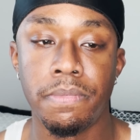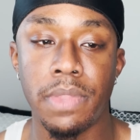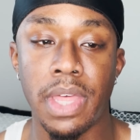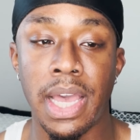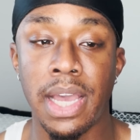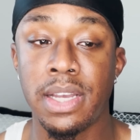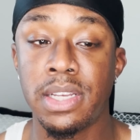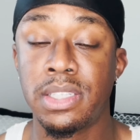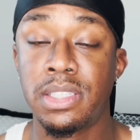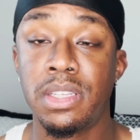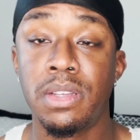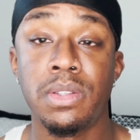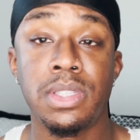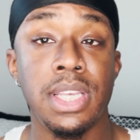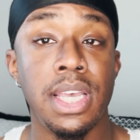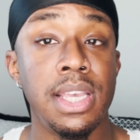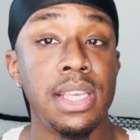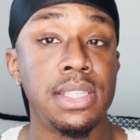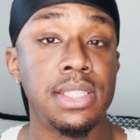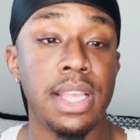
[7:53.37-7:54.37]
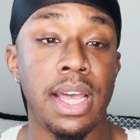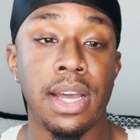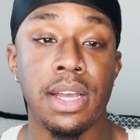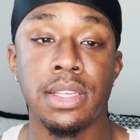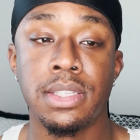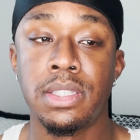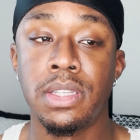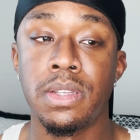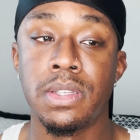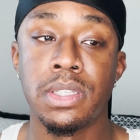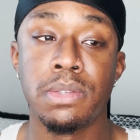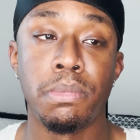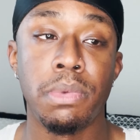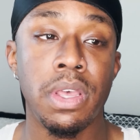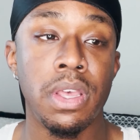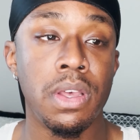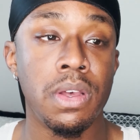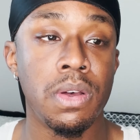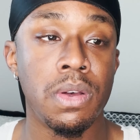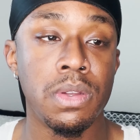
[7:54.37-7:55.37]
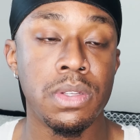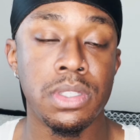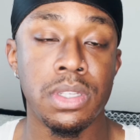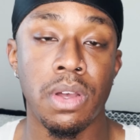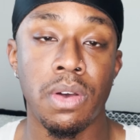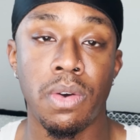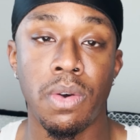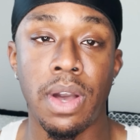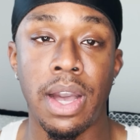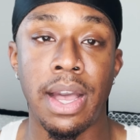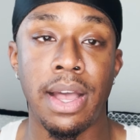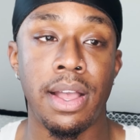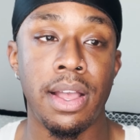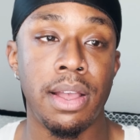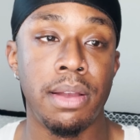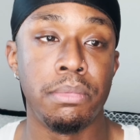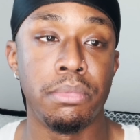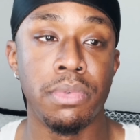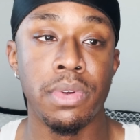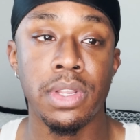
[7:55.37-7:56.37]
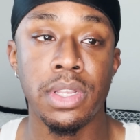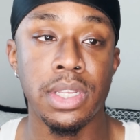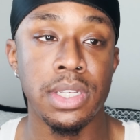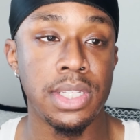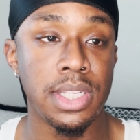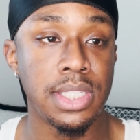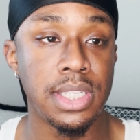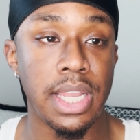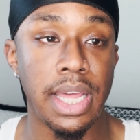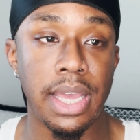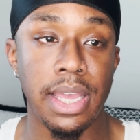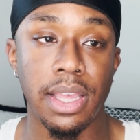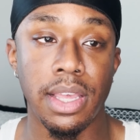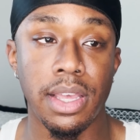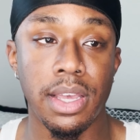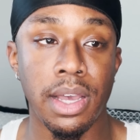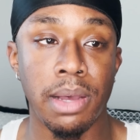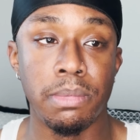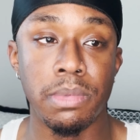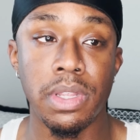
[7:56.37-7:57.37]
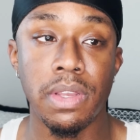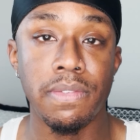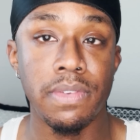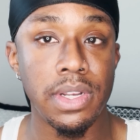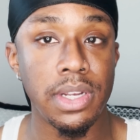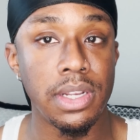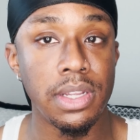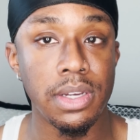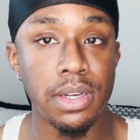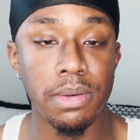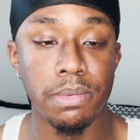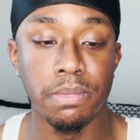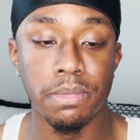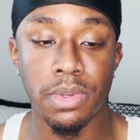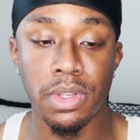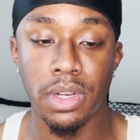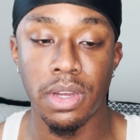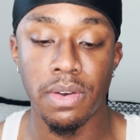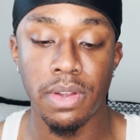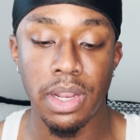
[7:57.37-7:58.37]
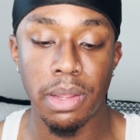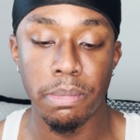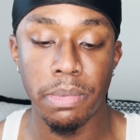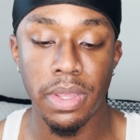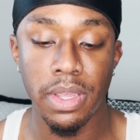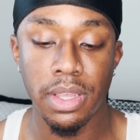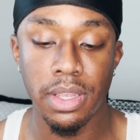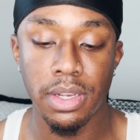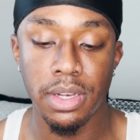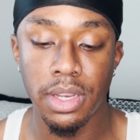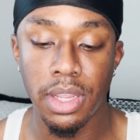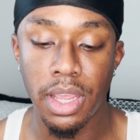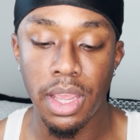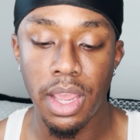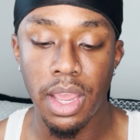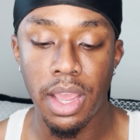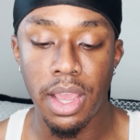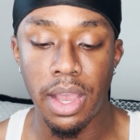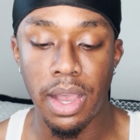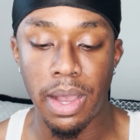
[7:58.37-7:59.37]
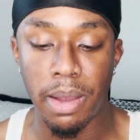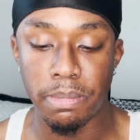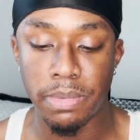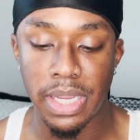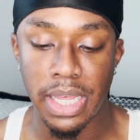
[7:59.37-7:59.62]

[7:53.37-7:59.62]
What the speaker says: I can still taste, I can still smell. So I'm really just like, I'm living it up. You know what I mean? I'm